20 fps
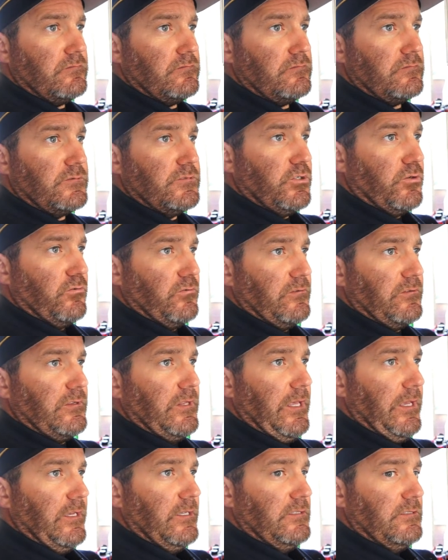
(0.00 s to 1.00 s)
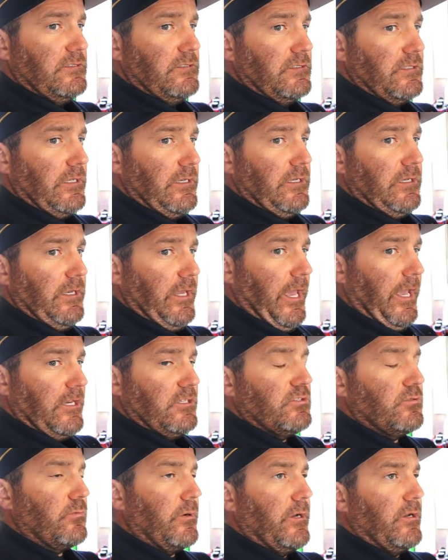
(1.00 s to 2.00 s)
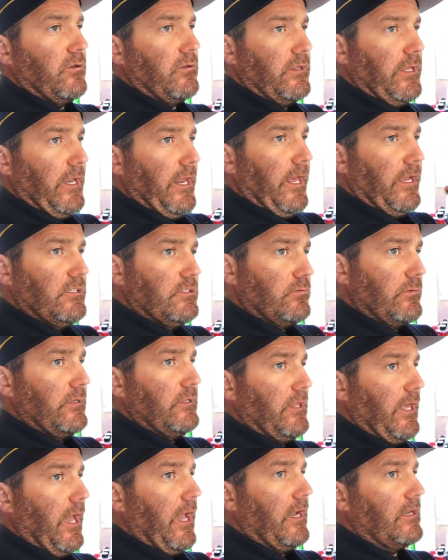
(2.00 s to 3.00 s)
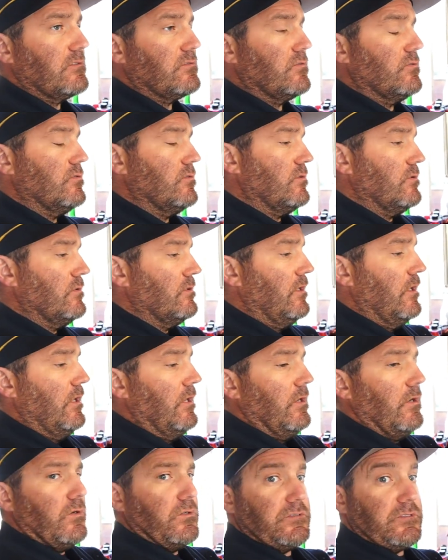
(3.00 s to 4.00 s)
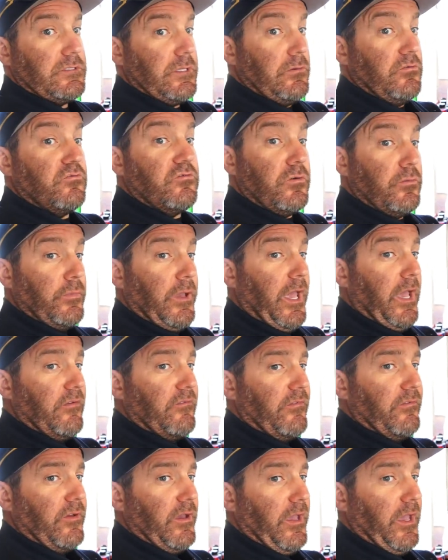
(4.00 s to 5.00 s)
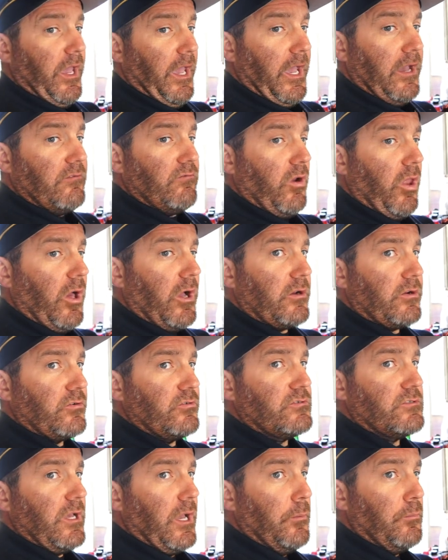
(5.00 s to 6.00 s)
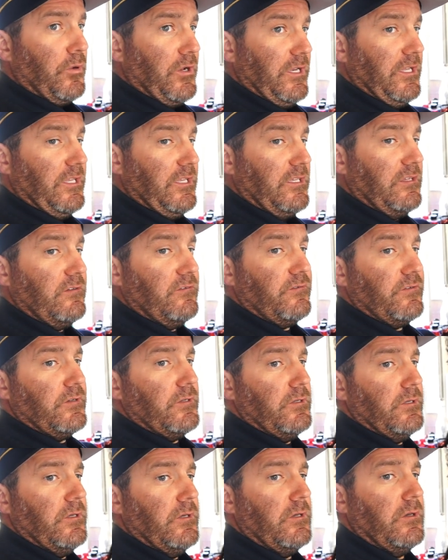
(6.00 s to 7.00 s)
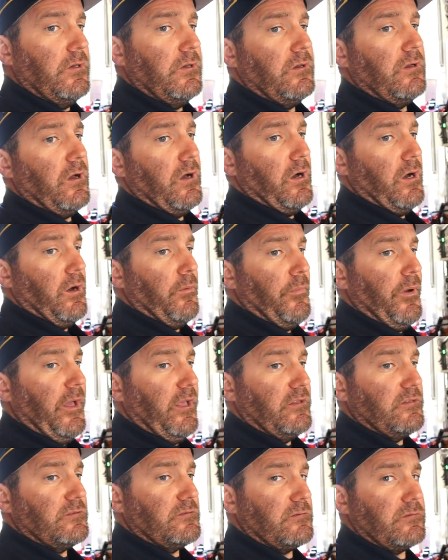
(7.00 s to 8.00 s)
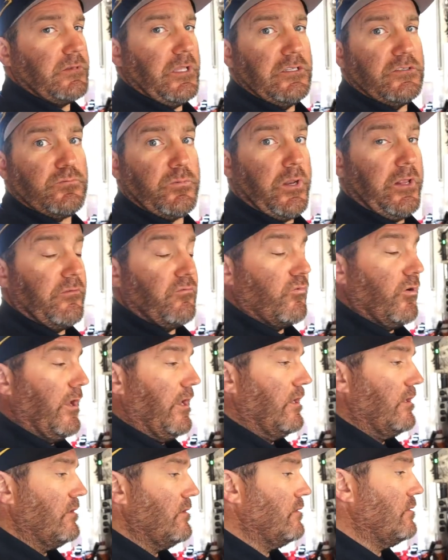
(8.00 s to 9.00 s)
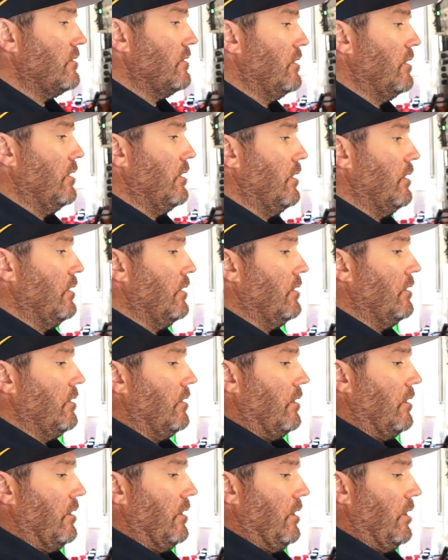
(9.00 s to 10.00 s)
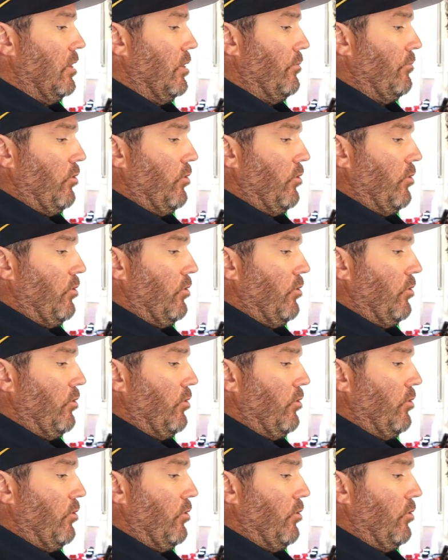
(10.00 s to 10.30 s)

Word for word: certain things like an actuator that actuate the axle. Some of them have have lockers, I believe. Um, that's what I've read, um,